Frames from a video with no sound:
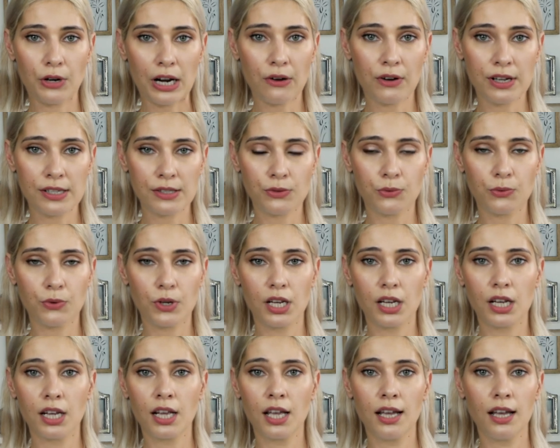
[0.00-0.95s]
fragrance
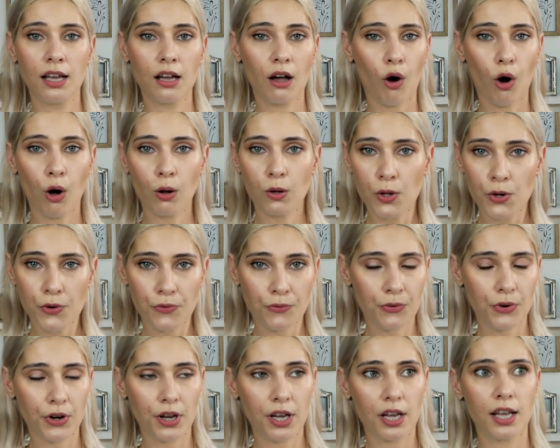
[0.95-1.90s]
free color
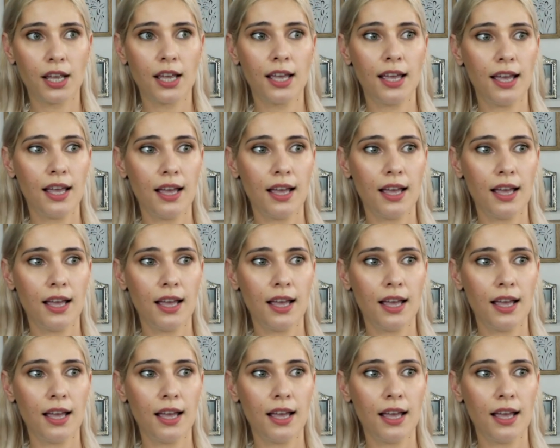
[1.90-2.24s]
free